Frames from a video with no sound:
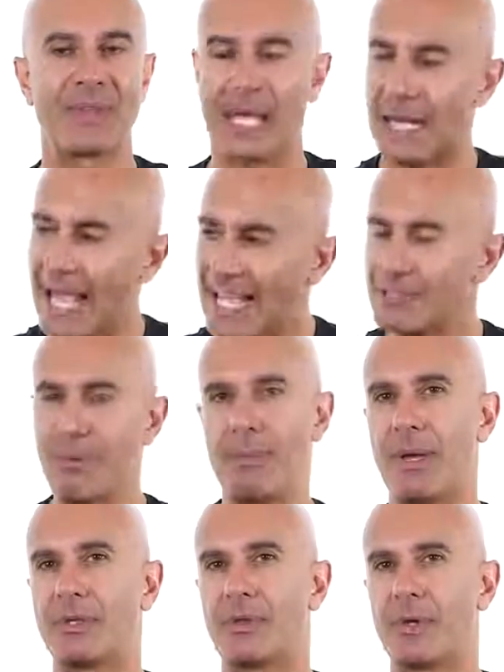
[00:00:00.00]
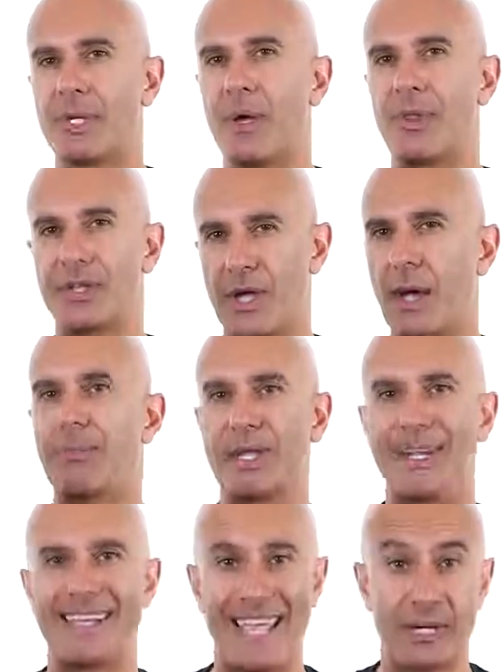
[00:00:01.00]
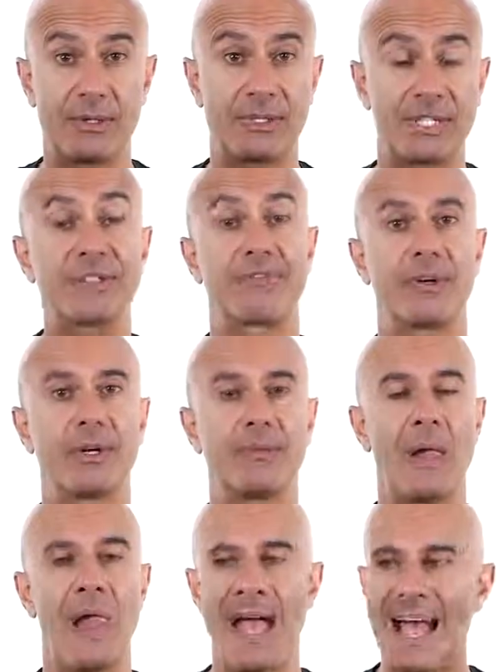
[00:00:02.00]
And I asked my mentor, you know, the top litigator at this firm,